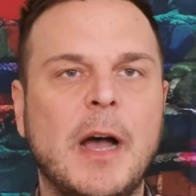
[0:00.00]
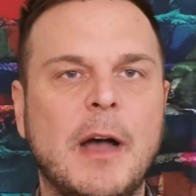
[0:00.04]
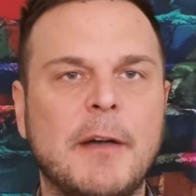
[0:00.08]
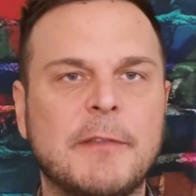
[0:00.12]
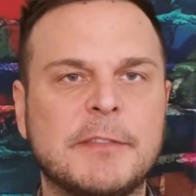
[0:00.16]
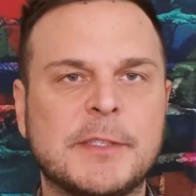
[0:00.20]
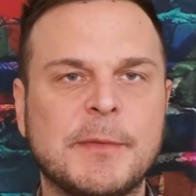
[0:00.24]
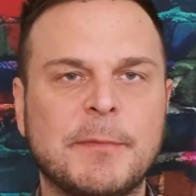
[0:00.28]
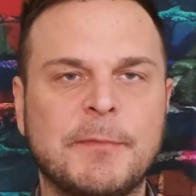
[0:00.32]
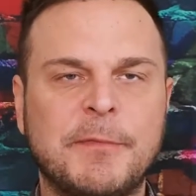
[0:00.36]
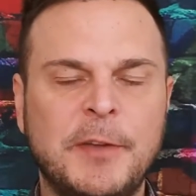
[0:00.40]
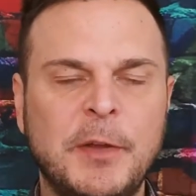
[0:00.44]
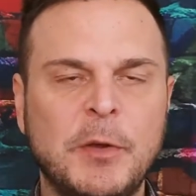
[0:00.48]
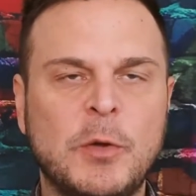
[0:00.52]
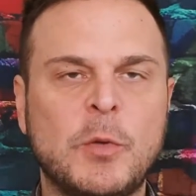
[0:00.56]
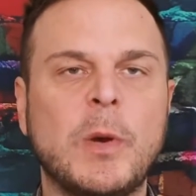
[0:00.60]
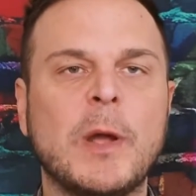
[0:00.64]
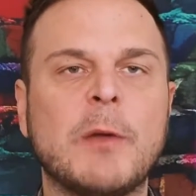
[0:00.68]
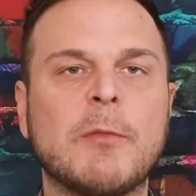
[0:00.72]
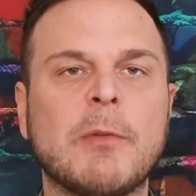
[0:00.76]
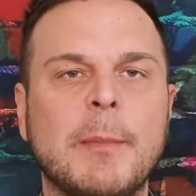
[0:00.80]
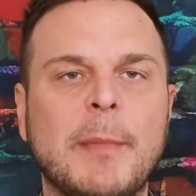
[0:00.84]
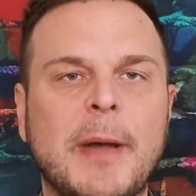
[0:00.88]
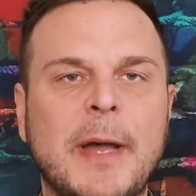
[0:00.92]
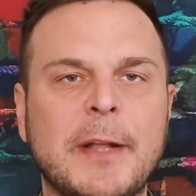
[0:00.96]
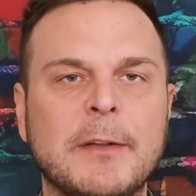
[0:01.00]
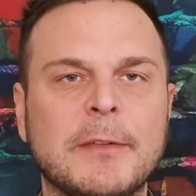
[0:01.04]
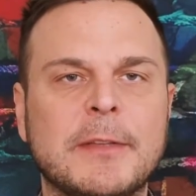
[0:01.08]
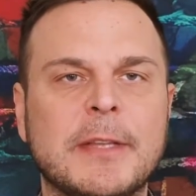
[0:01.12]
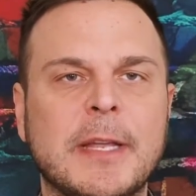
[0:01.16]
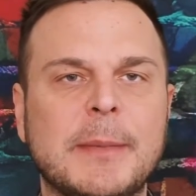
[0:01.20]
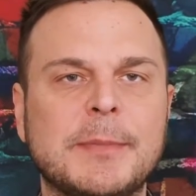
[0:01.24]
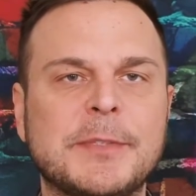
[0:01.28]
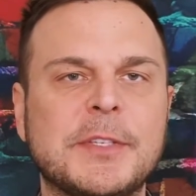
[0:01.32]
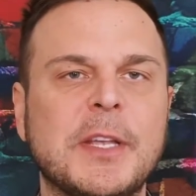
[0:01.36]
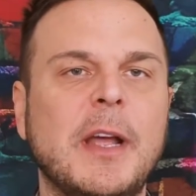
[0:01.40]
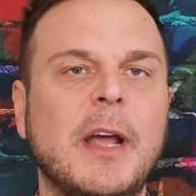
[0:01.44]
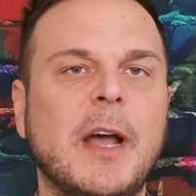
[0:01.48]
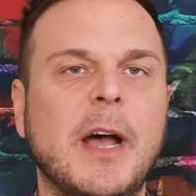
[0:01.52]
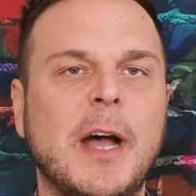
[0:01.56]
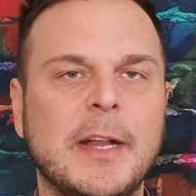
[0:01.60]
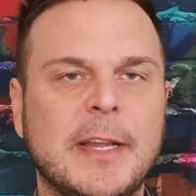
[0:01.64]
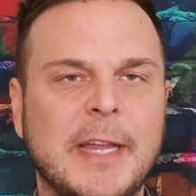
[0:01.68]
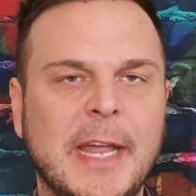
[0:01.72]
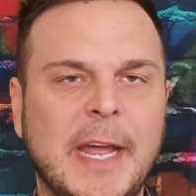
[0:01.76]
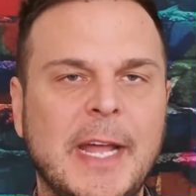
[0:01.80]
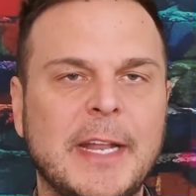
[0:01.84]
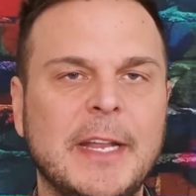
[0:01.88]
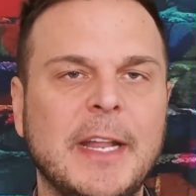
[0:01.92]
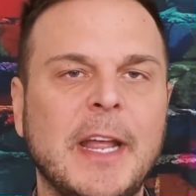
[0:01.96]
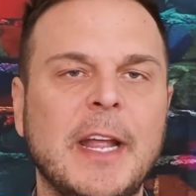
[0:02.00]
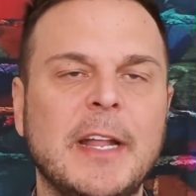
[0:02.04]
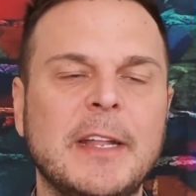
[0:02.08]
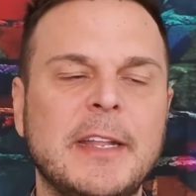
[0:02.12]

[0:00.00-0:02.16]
Some few quick reminder tips. Again,